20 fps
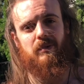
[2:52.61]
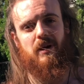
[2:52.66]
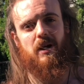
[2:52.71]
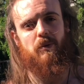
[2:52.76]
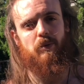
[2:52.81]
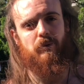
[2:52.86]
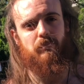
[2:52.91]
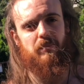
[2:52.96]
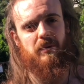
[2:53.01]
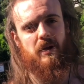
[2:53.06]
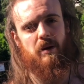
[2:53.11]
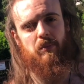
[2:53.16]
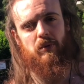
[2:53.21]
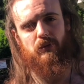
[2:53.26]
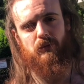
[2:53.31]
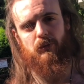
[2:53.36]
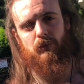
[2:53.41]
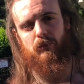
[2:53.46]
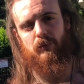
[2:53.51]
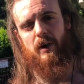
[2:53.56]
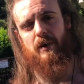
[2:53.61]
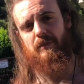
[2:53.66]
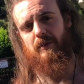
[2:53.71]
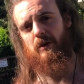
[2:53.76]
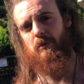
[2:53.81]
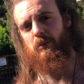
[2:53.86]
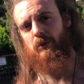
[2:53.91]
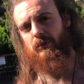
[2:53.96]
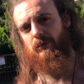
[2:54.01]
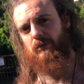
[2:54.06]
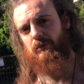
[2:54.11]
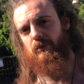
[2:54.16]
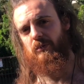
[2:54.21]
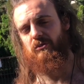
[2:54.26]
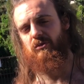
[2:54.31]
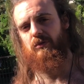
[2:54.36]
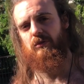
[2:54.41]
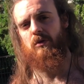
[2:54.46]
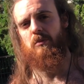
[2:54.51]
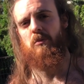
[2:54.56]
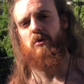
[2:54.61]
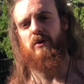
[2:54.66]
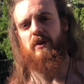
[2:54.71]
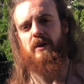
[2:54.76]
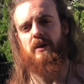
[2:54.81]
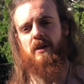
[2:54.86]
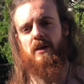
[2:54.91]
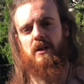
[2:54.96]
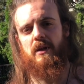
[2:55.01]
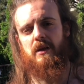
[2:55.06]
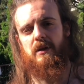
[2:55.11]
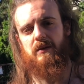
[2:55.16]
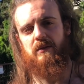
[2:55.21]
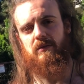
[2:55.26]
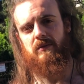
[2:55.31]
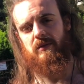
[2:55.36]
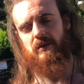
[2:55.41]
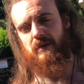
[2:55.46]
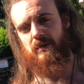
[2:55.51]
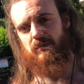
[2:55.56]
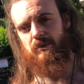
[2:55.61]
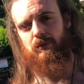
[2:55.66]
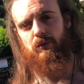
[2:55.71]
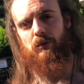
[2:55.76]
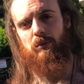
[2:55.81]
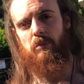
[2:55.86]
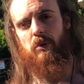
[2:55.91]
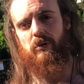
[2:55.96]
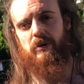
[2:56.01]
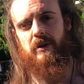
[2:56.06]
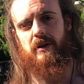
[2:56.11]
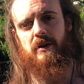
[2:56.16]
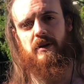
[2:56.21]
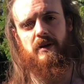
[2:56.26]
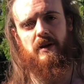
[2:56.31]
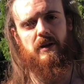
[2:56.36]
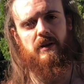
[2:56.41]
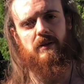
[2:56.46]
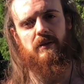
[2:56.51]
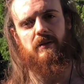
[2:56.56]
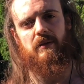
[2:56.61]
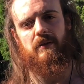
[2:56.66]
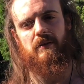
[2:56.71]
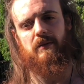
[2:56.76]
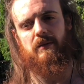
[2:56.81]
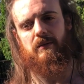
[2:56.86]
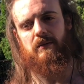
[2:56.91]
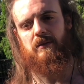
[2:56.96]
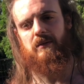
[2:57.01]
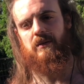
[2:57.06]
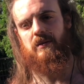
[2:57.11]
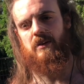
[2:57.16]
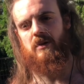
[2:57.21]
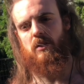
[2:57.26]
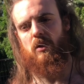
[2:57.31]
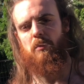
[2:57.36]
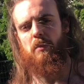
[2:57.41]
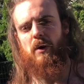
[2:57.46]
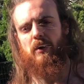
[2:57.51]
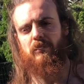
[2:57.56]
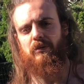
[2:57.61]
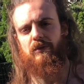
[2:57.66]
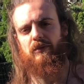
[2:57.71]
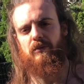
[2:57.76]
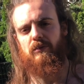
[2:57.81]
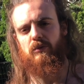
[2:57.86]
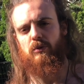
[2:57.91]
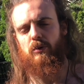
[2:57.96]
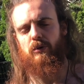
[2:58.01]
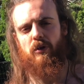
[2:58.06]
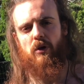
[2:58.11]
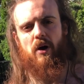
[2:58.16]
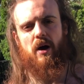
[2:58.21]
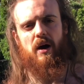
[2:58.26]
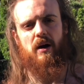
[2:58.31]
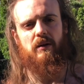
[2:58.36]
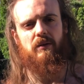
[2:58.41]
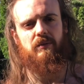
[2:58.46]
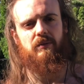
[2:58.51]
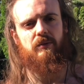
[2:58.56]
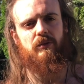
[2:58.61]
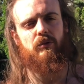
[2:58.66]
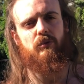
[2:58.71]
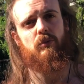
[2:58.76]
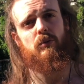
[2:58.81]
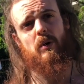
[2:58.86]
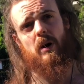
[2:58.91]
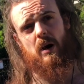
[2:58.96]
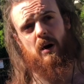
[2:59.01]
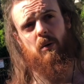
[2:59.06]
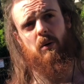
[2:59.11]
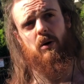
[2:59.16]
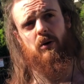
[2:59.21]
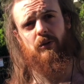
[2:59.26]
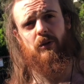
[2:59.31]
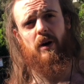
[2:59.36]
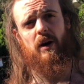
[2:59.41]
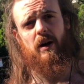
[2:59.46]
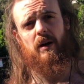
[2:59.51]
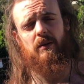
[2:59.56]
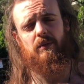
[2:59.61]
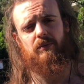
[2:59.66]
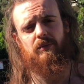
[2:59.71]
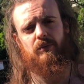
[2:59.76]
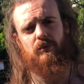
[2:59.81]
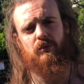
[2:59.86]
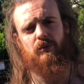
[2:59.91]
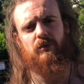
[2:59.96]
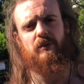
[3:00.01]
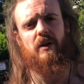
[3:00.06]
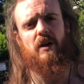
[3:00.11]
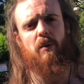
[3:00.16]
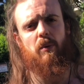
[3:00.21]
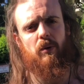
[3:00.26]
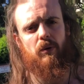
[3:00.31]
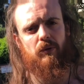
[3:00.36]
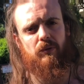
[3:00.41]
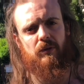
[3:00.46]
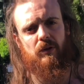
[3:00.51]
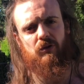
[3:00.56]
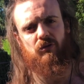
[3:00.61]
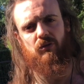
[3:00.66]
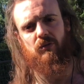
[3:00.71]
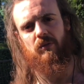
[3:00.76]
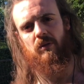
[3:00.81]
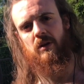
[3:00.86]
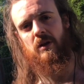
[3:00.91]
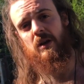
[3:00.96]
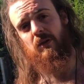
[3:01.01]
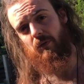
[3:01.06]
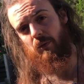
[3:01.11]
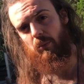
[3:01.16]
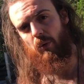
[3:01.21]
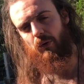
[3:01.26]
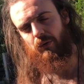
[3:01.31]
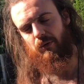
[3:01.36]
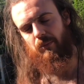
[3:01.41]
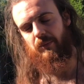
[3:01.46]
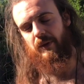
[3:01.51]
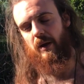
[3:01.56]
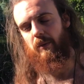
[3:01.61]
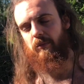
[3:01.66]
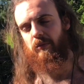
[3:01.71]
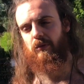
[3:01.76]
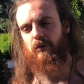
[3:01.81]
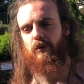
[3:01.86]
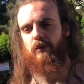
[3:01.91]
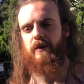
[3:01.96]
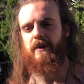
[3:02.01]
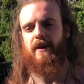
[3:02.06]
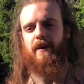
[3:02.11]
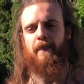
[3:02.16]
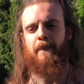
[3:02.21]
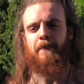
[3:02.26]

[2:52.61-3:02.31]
I won't be able to do as I want, which is normally see full body and uh, about two and a half, two hour and a half to three hour session, even more sometimes. So yeah.